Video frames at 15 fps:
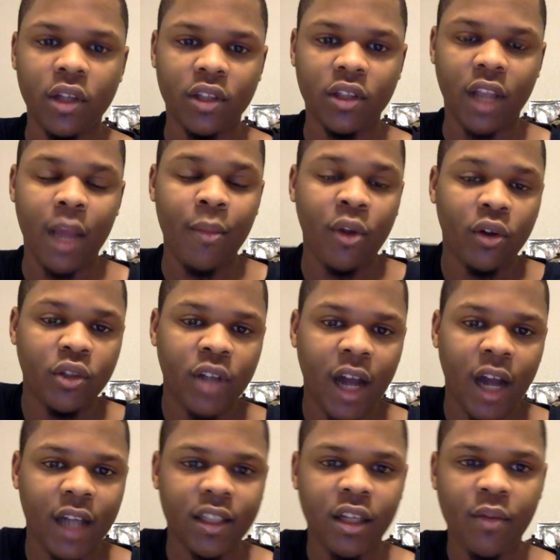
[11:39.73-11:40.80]
So let me know what you
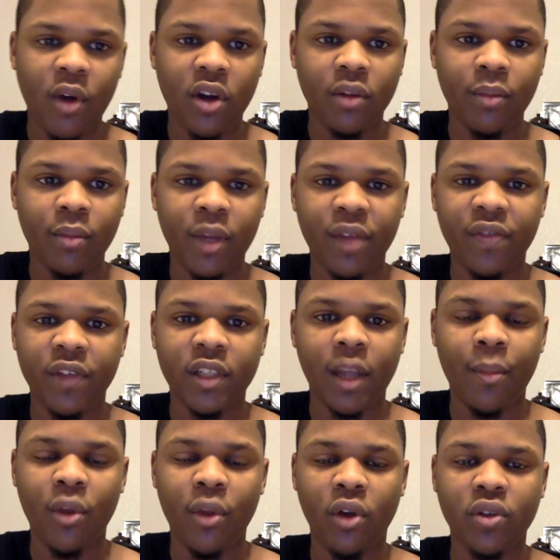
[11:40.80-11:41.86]
guys think about Memphis.
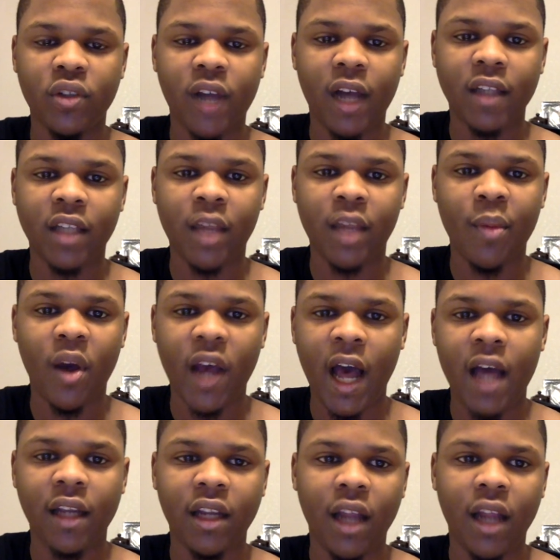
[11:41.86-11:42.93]
Let me know what you guys think about
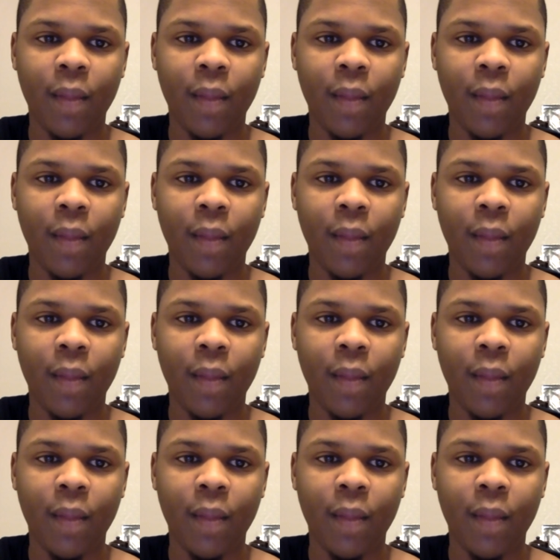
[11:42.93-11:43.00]
Conley.